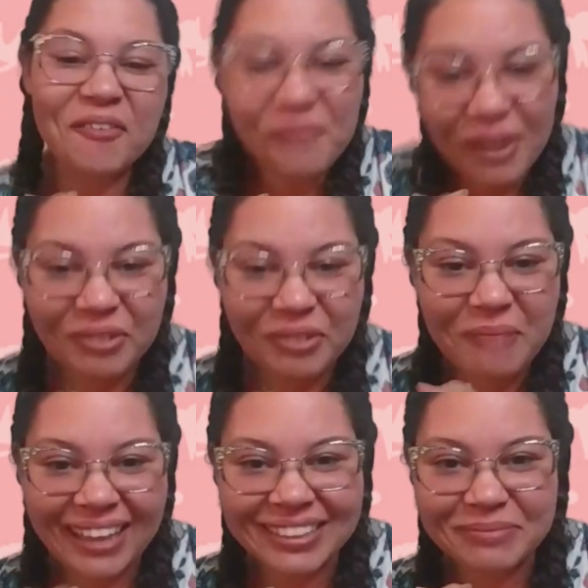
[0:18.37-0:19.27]
welcome
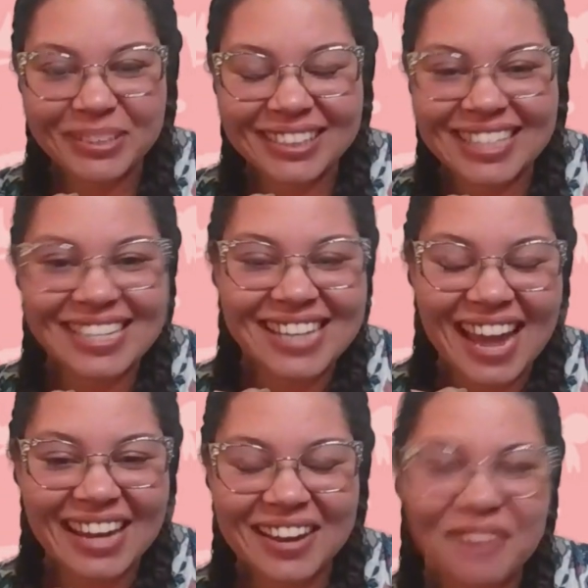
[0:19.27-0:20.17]
back to Books and
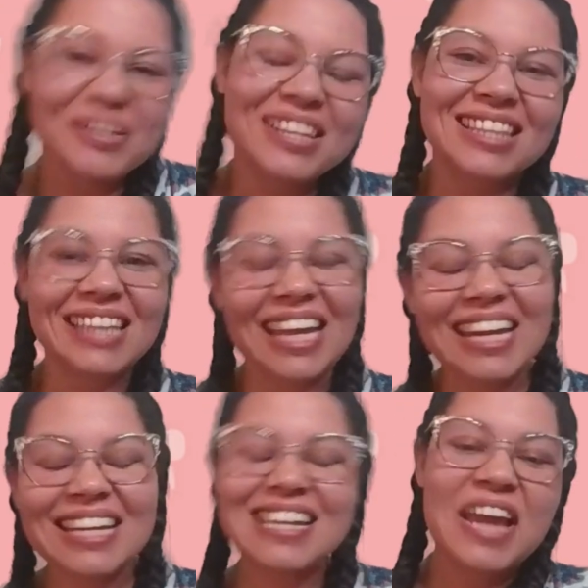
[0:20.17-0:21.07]
Data with
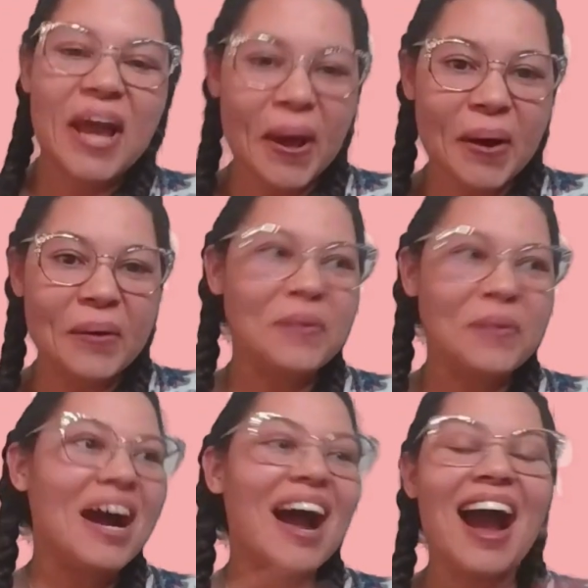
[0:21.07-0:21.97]
Lady
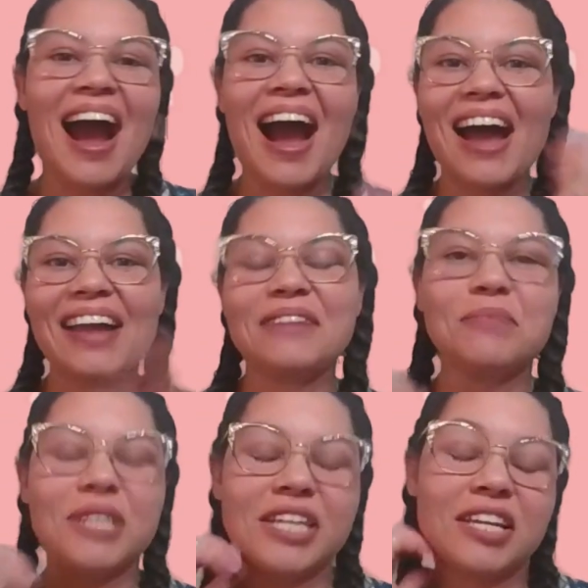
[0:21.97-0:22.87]
O. I am
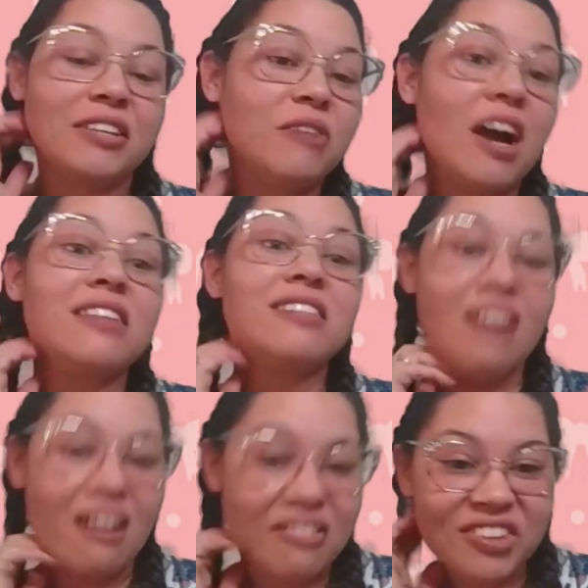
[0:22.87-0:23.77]
bringing you
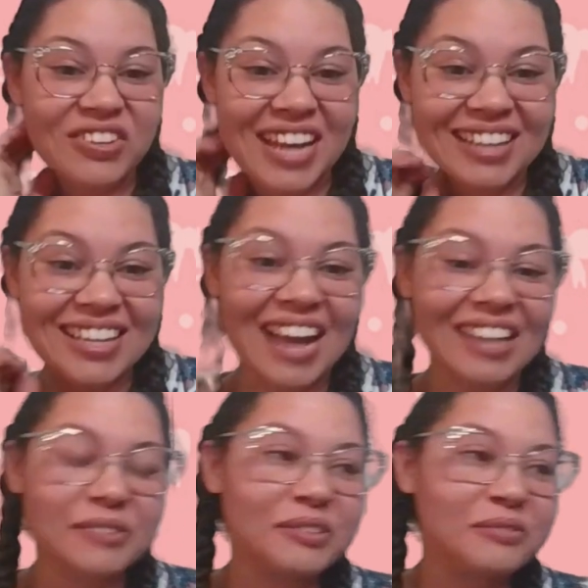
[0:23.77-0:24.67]
another
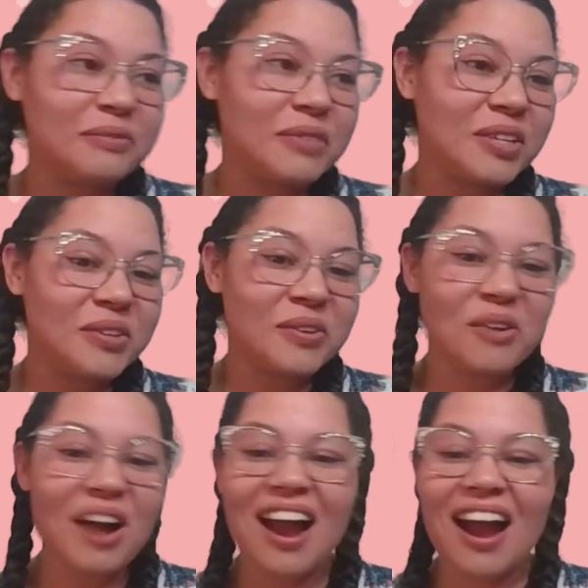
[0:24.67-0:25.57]
NetGalley
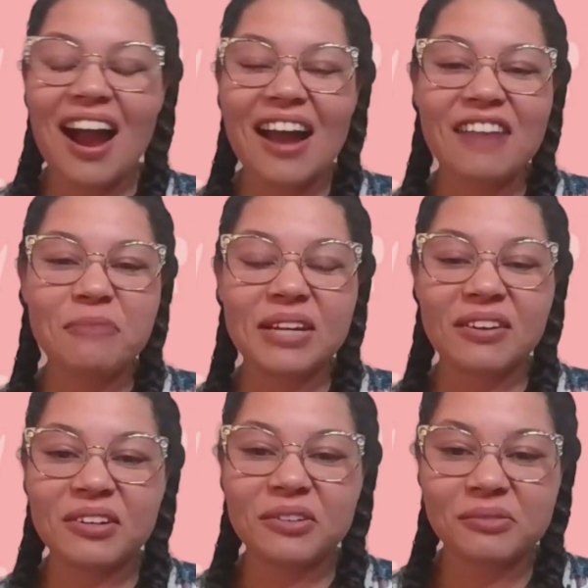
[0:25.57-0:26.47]
review. I've been
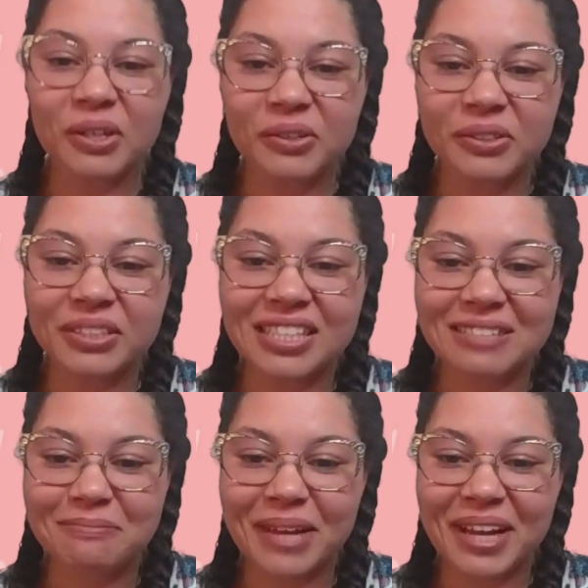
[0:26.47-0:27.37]
on a roll
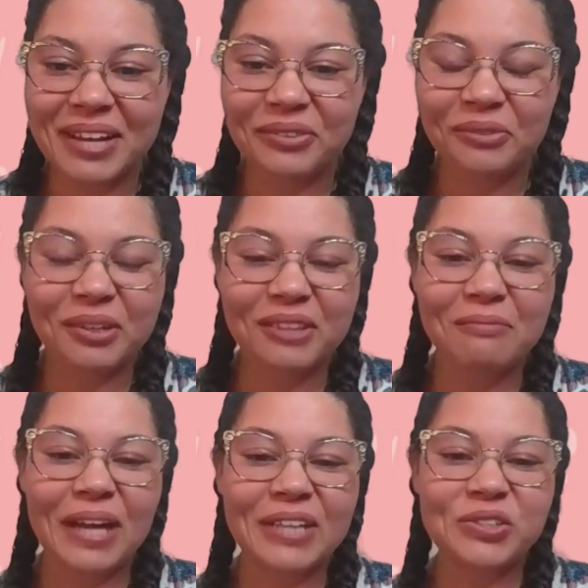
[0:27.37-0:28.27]
this month with
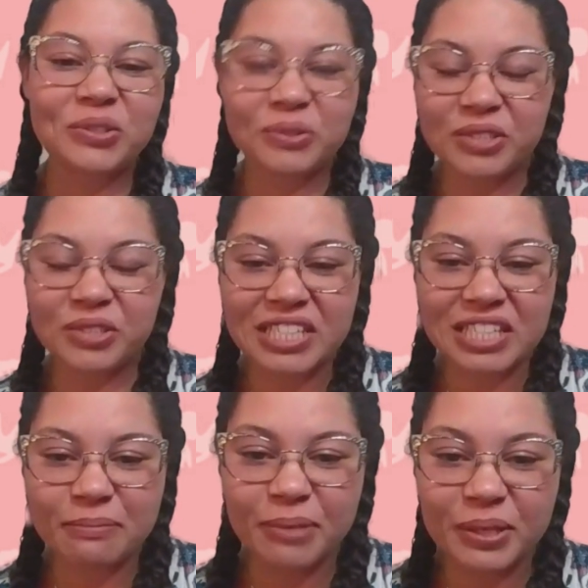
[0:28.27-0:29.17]
my
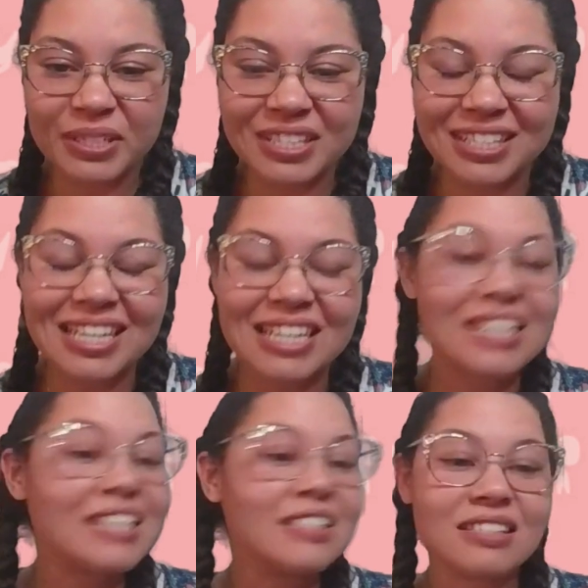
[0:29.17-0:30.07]
children's books. It
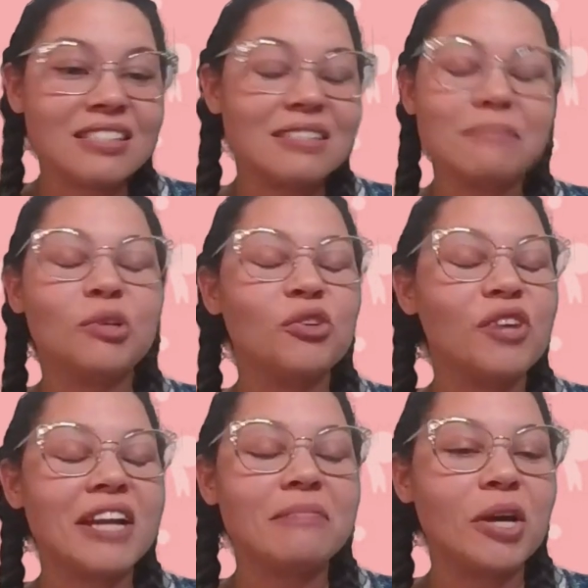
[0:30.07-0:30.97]
is middle
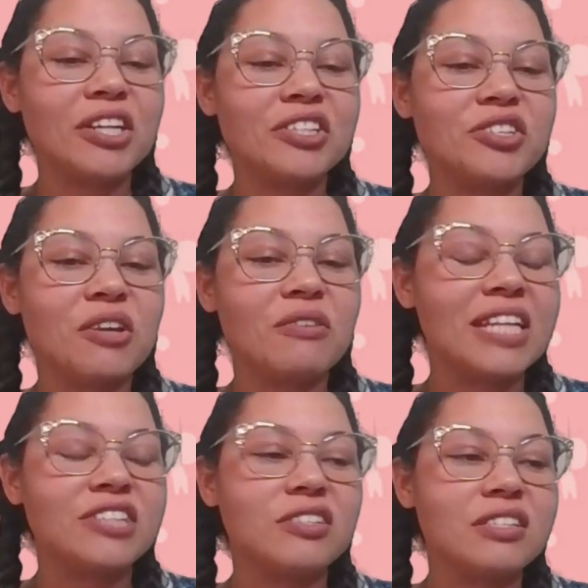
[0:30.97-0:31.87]
grade March, so
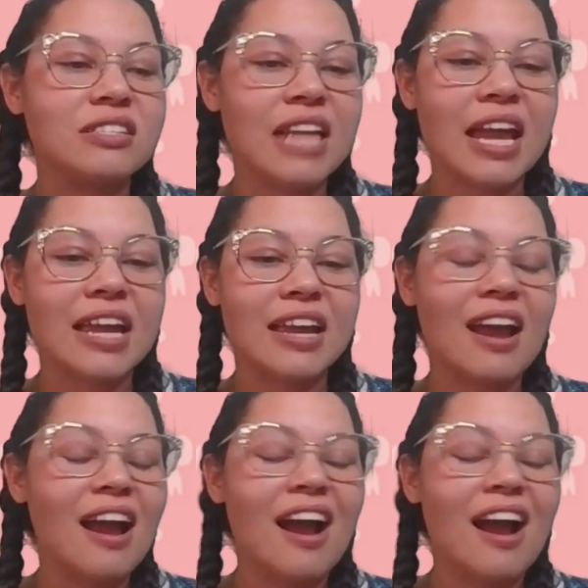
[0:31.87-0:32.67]
let's just say